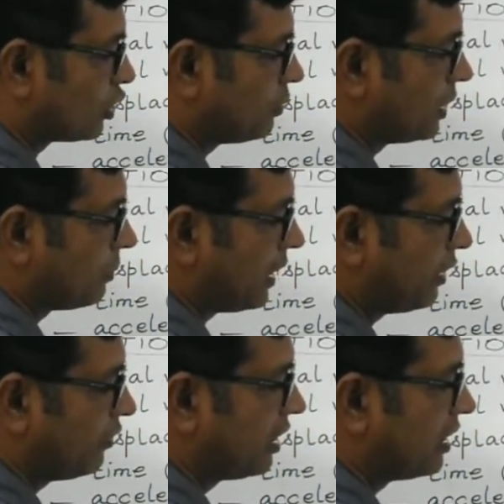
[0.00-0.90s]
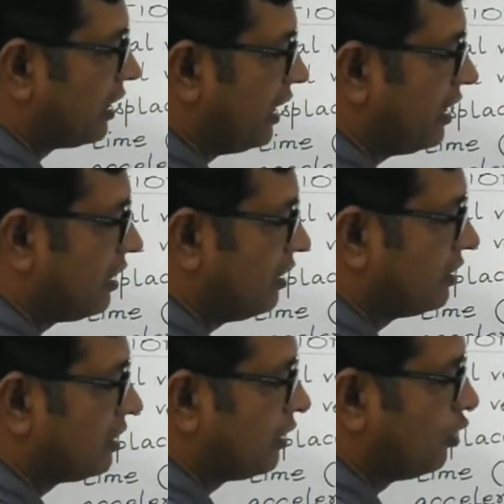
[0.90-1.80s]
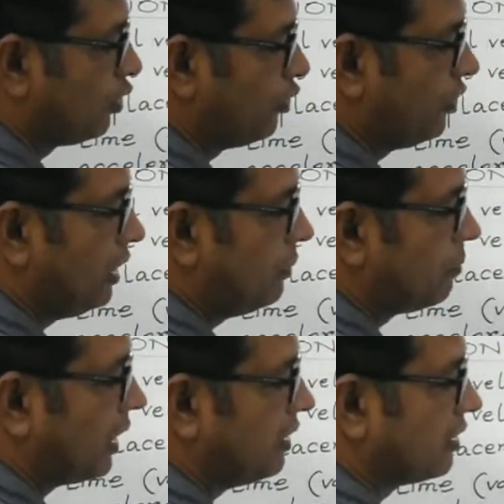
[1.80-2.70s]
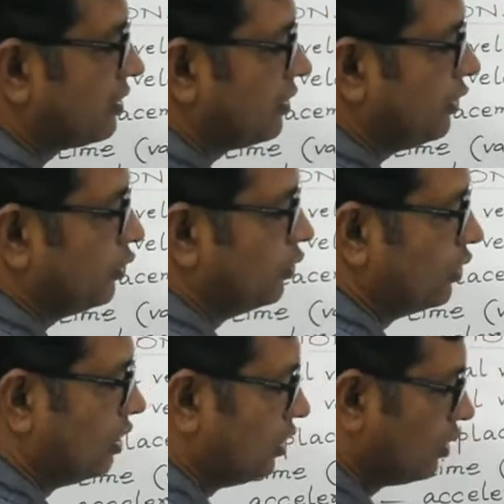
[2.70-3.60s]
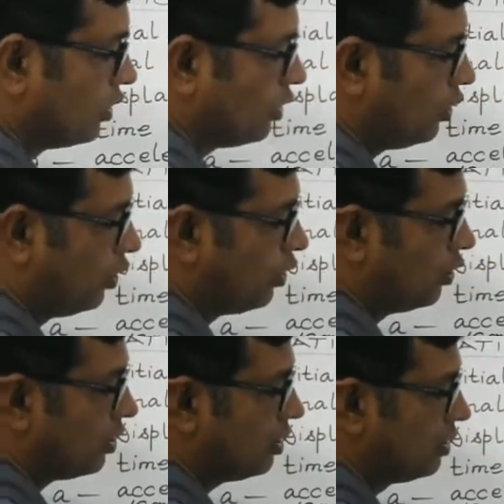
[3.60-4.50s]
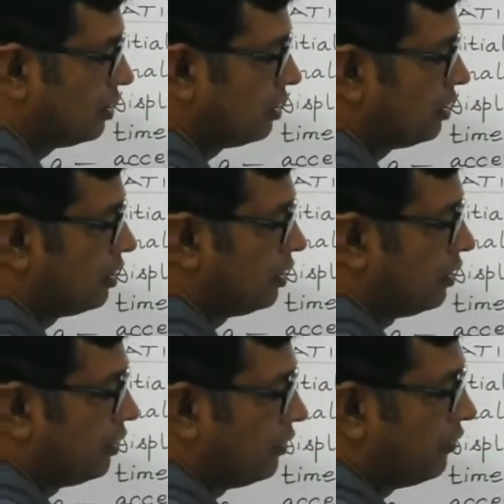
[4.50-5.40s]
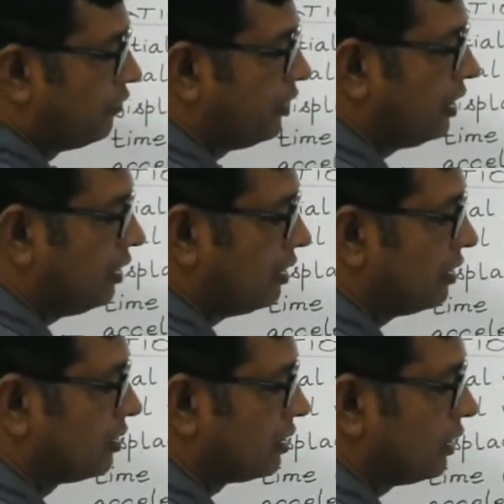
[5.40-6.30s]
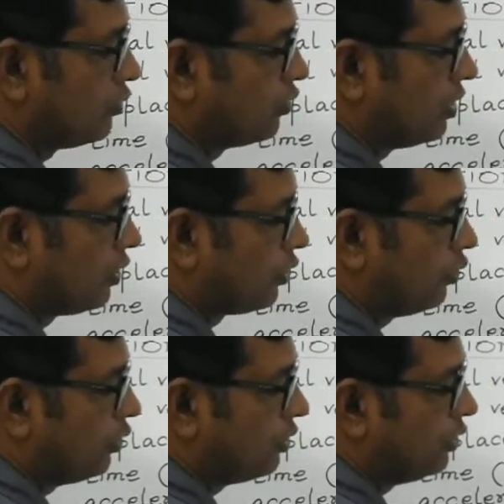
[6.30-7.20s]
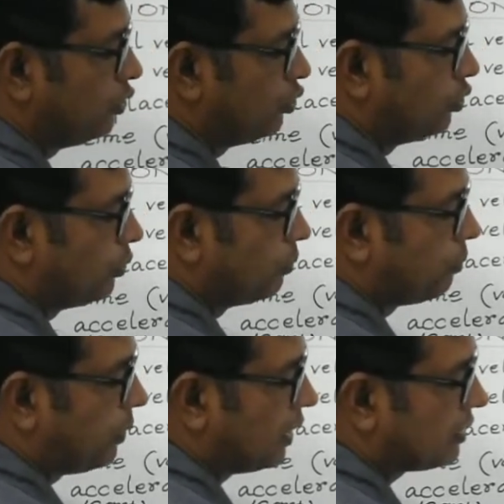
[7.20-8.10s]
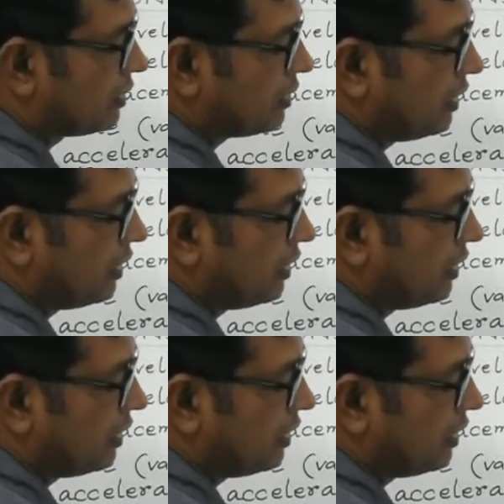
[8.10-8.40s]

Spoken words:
multiplying, we get at is equal to v minus u, or v is equal to u plus